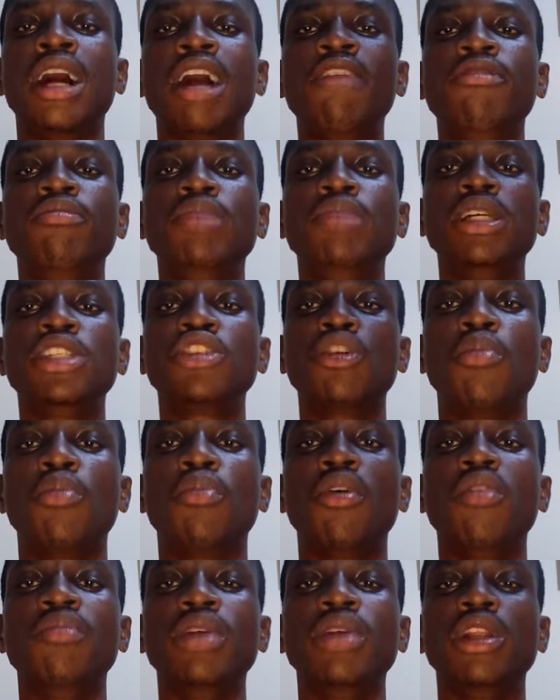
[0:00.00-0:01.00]
Have mercy
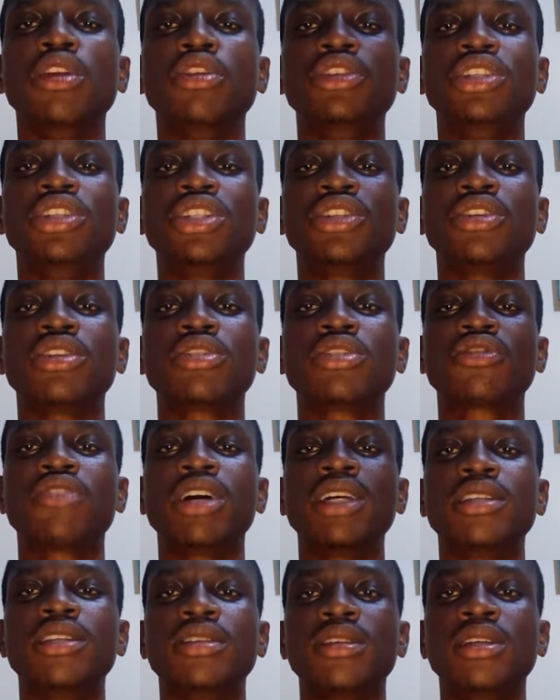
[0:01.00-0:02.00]
upon me, Lord
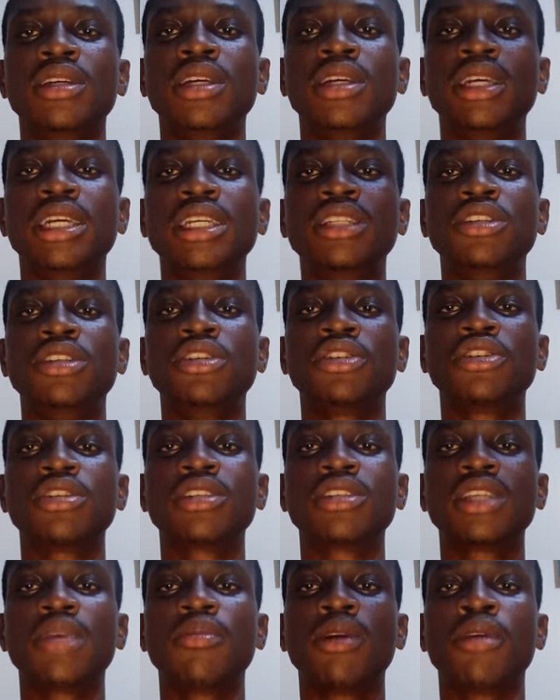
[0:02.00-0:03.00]
Jesus Christ. In
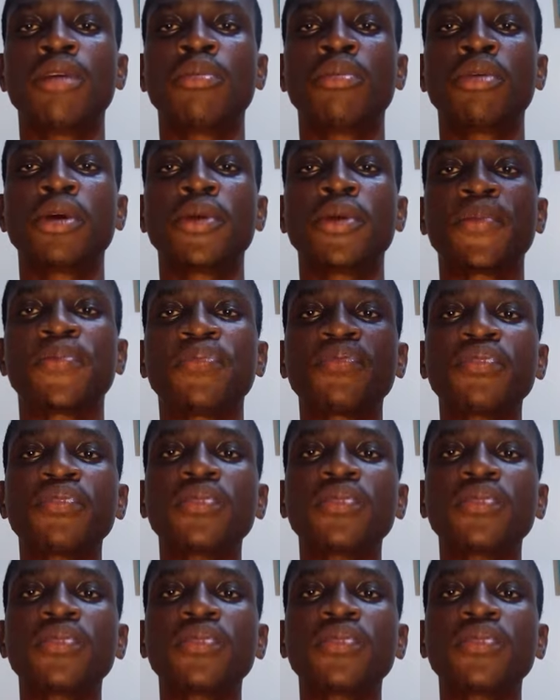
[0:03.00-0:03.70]
Jesus' name I pray.